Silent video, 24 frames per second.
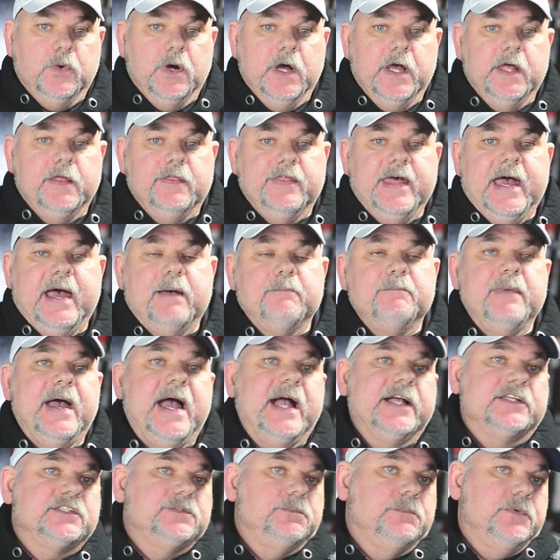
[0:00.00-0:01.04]
what that
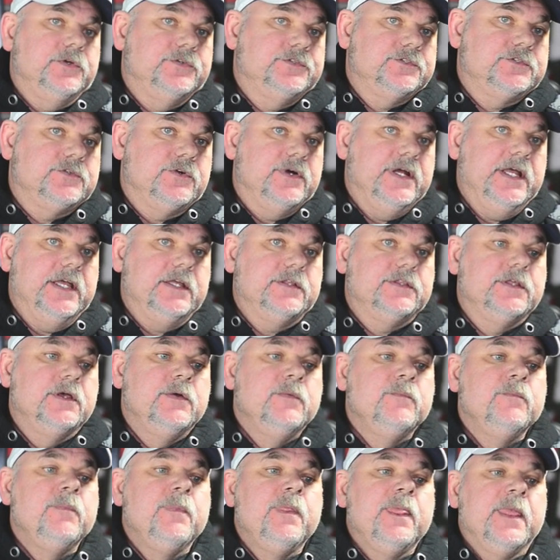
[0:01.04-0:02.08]
maximal strength
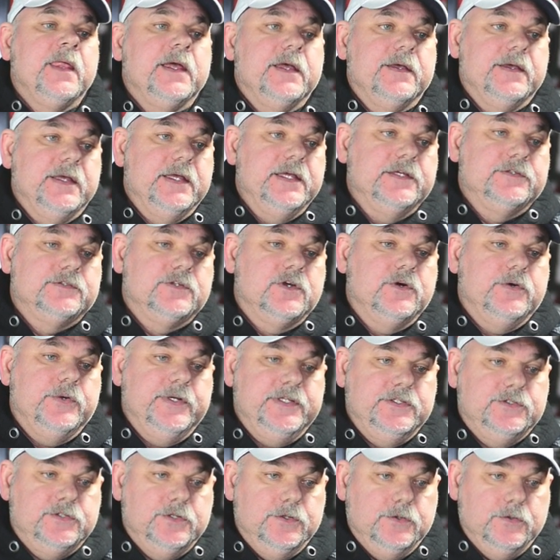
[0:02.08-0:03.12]
is
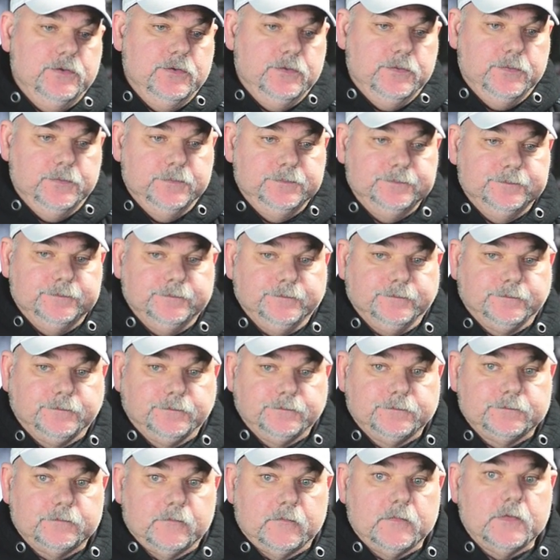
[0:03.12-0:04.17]
going to
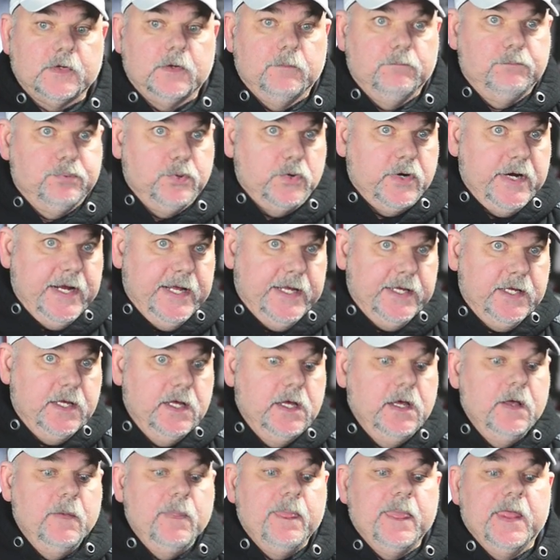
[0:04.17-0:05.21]
bring.
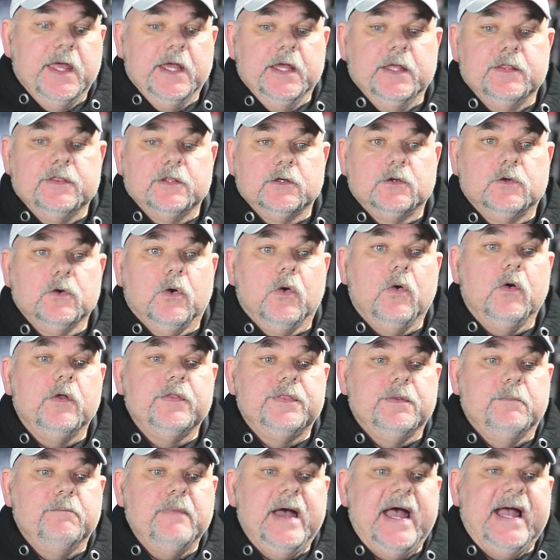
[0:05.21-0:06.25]
And the goal
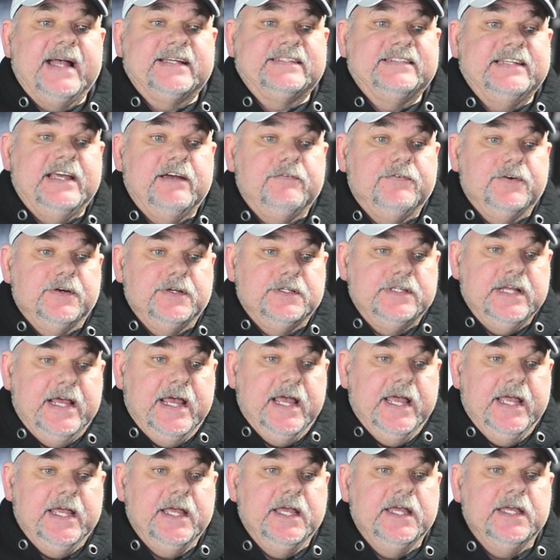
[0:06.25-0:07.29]
of the max effort
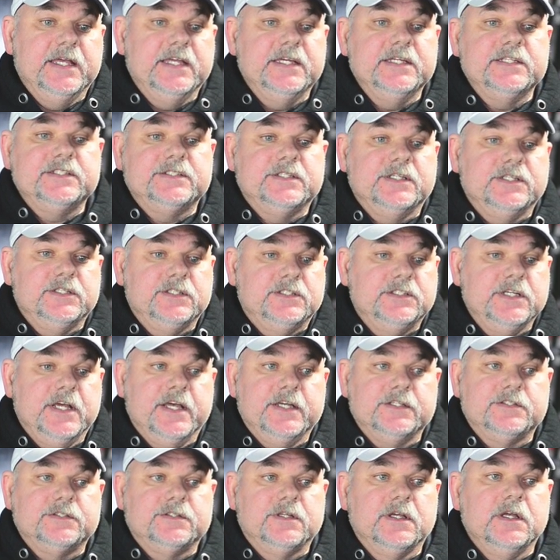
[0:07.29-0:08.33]
day isn't
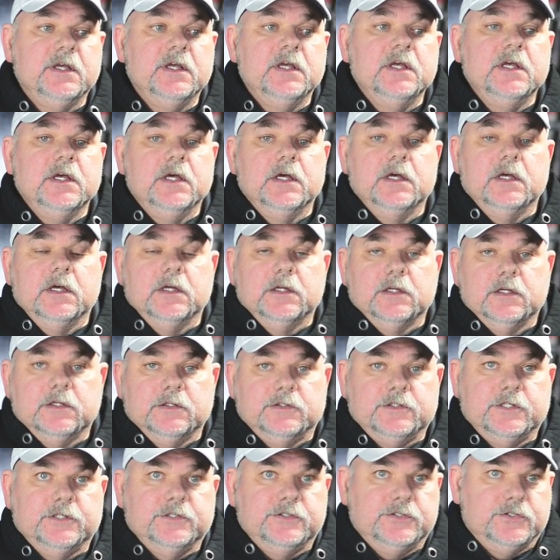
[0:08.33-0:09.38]
just
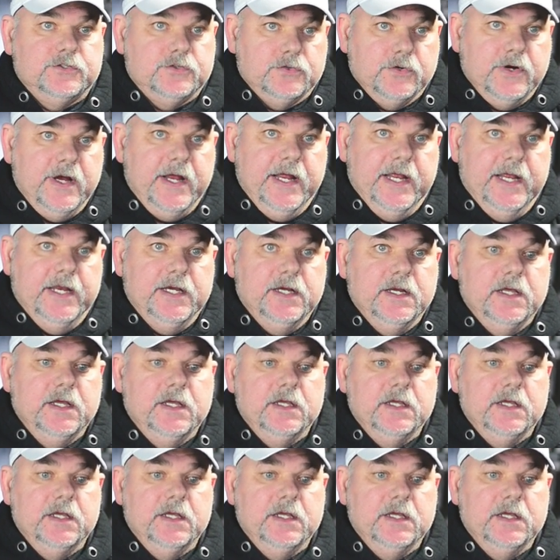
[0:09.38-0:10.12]
to strain.